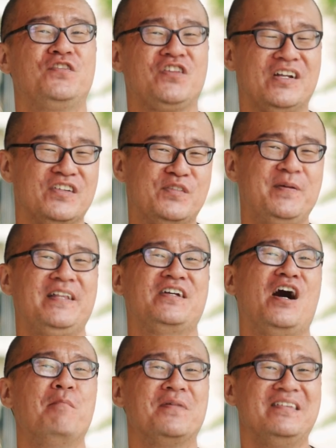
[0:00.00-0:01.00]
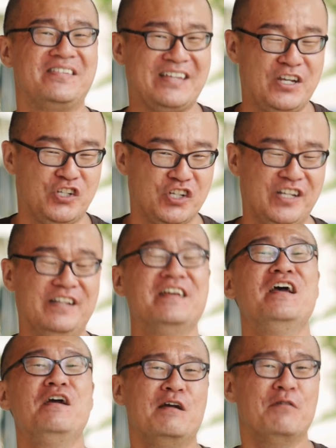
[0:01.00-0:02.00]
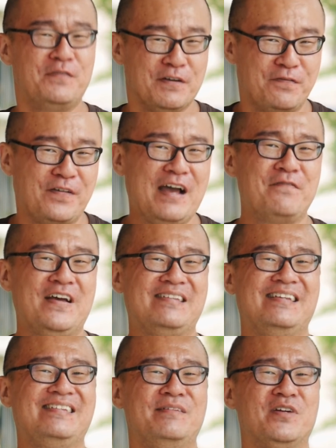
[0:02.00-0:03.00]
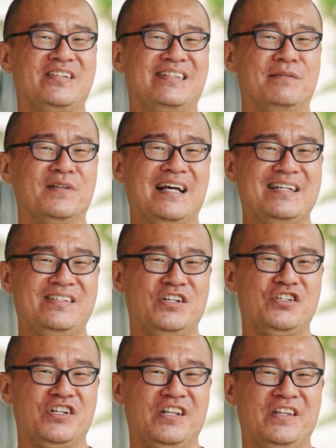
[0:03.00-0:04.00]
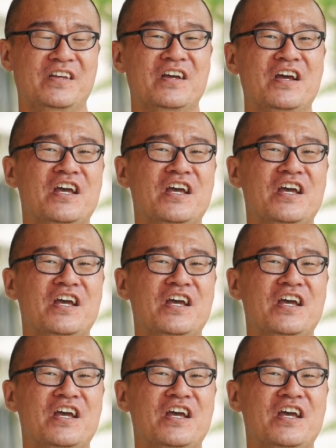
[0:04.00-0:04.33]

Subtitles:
shutter speed compensation with the 5-axis image stabilization.